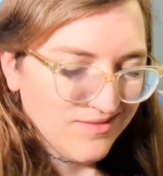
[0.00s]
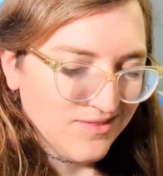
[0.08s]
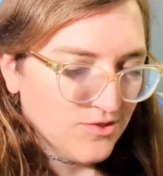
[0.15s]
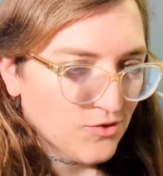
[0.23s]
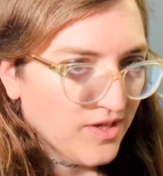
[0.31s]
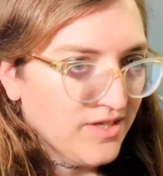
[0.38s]

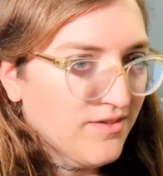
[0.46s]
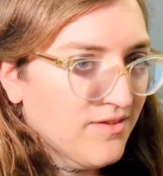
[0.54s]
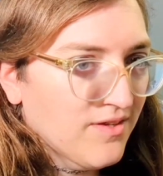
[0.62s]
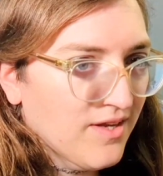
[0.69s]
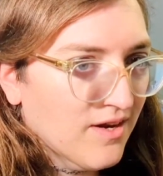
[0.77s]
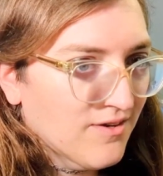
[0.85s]
straight to
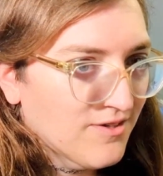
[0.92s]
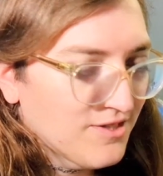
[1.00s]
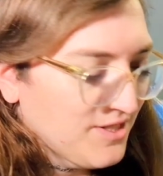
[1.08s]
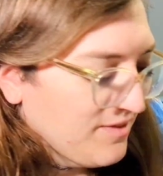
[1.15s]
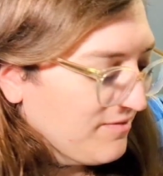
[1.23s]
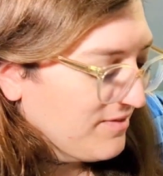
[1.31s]
the character
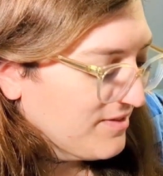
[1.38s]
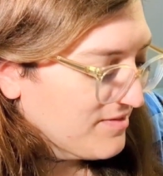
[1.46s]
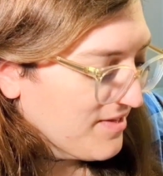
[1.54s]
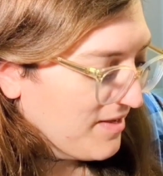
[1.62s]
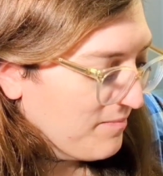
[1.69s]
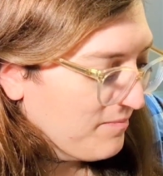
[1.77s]
sheet
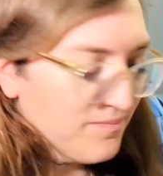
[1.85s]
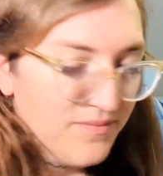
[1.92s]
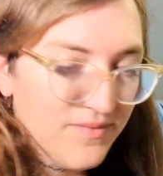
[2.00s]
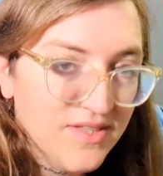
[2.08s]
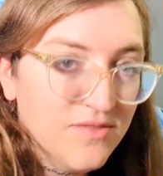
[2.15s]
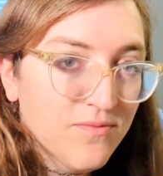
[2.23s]
this time,
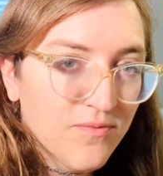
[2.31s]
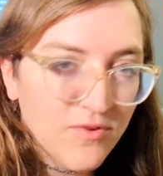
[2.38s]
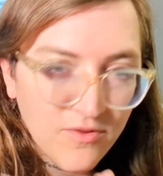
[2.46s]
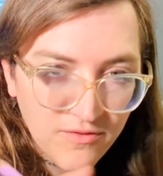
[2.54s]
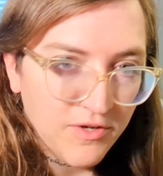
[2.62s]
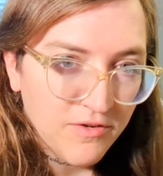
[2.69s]
at least
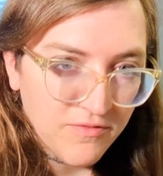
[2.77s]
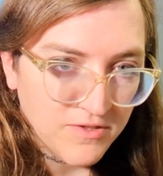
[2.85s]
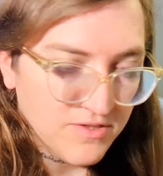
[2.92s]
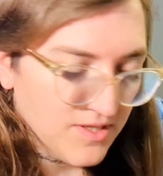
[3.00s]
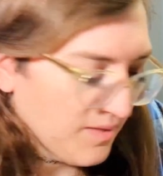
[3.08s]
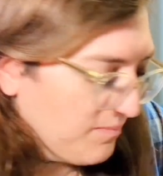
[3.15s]
for your
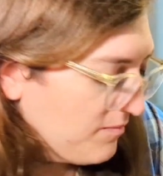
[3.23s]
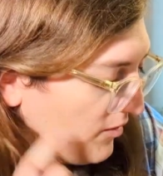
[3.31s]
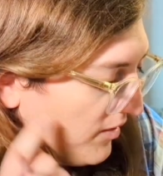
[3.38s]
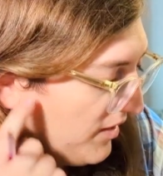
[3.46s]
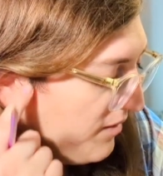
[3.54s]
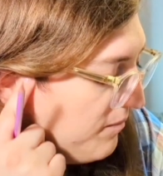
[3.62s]
first time,
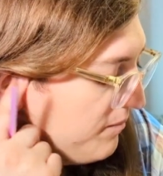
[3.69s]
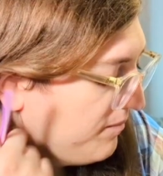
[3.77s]
okay?